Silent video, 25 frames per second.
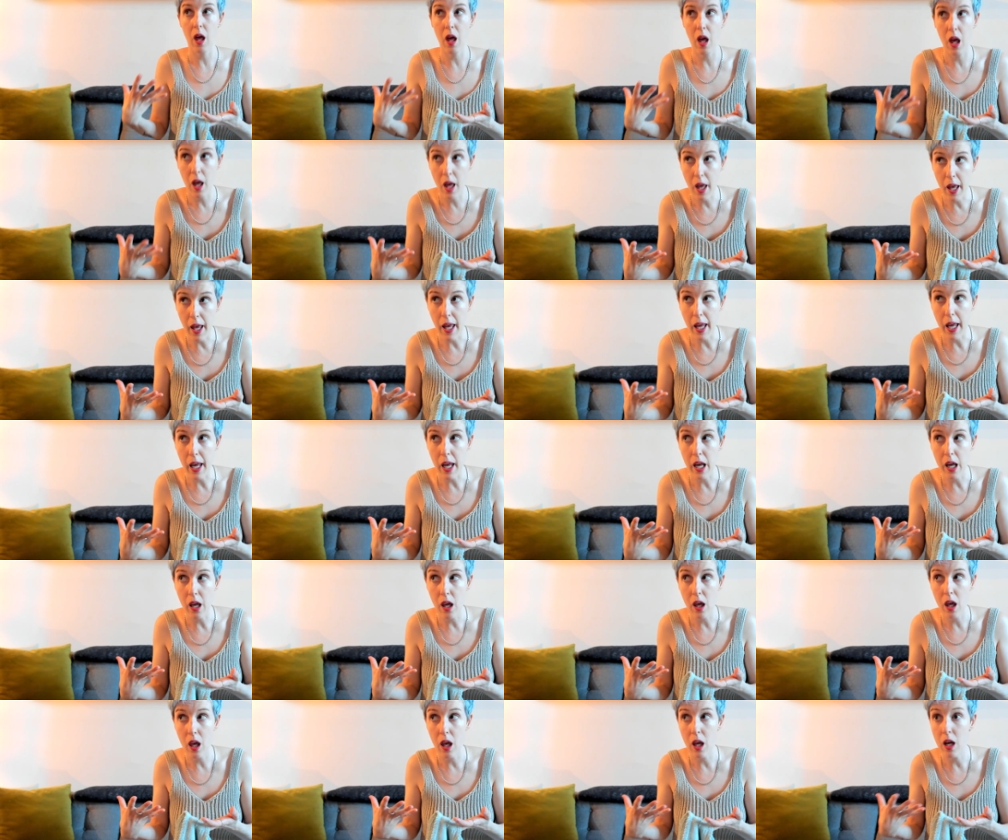a
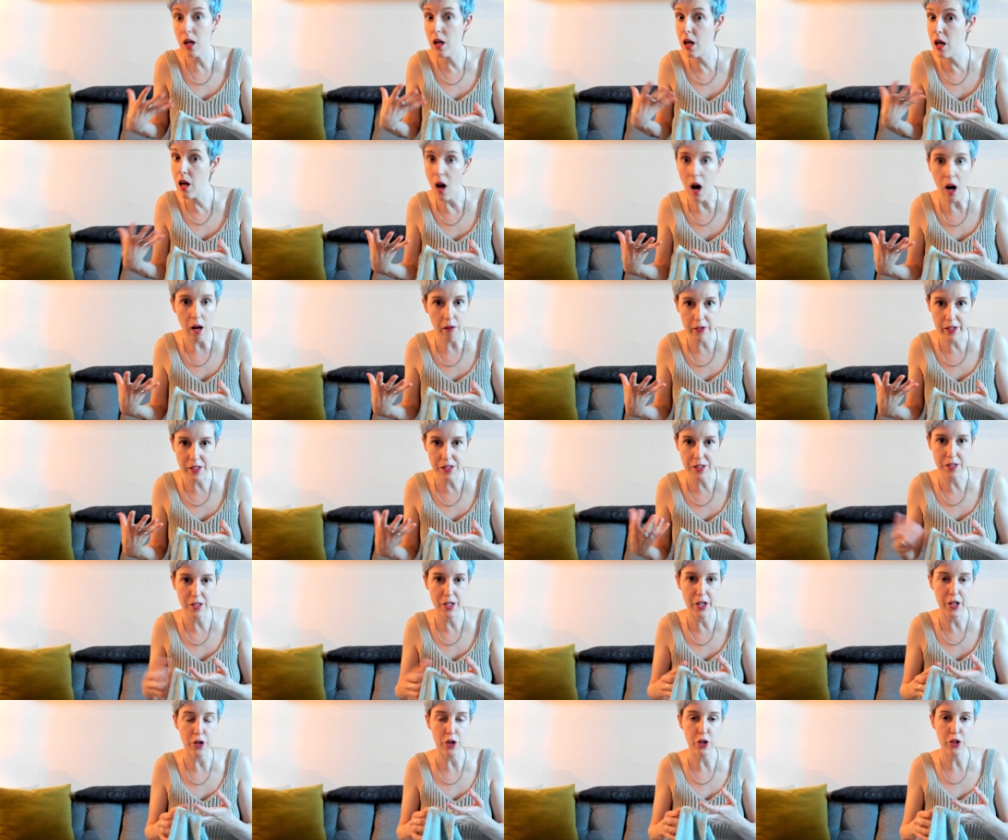novice
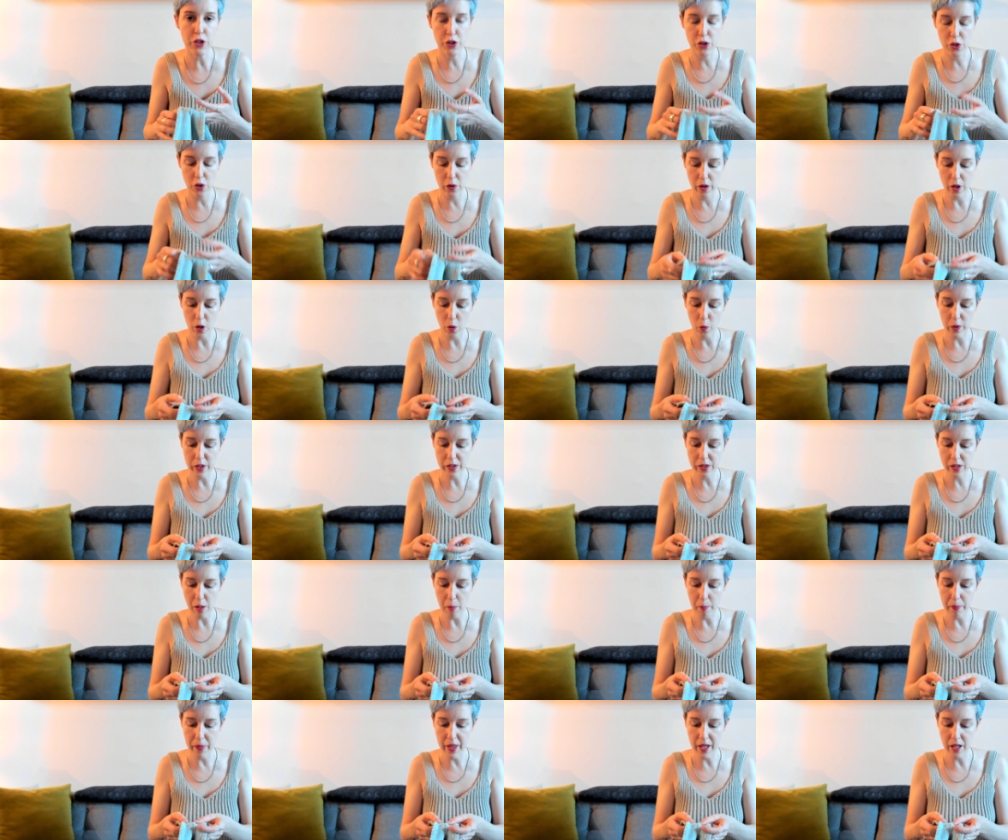knitter, so there were
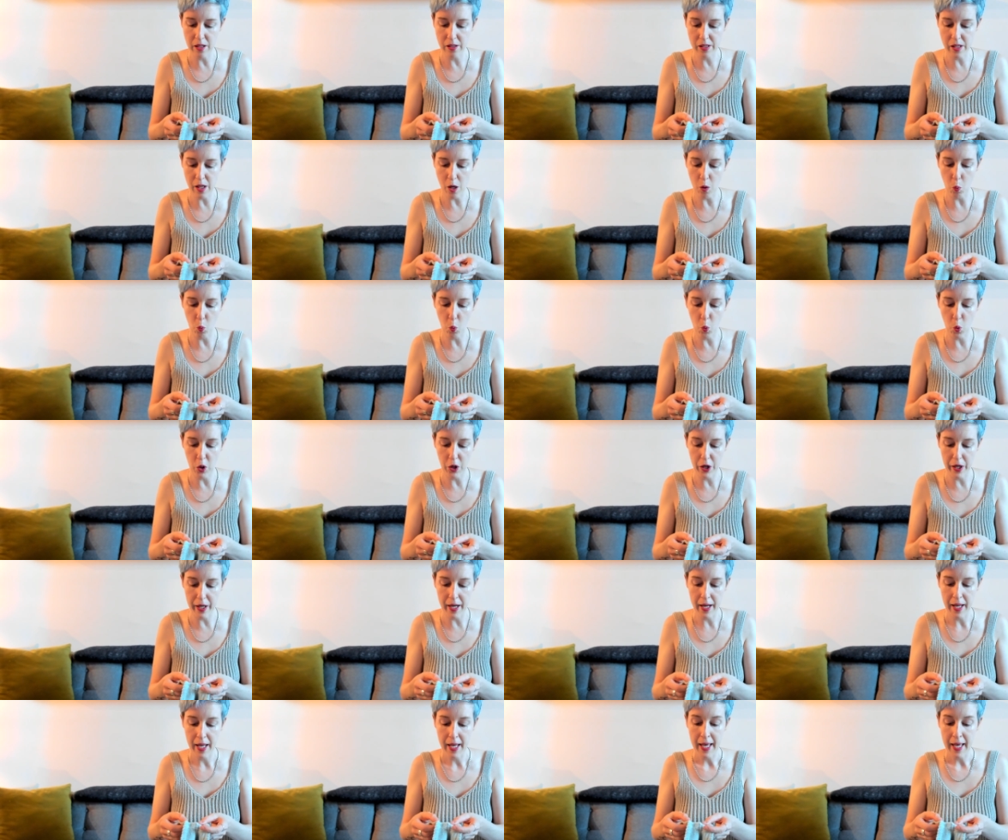some things that weren't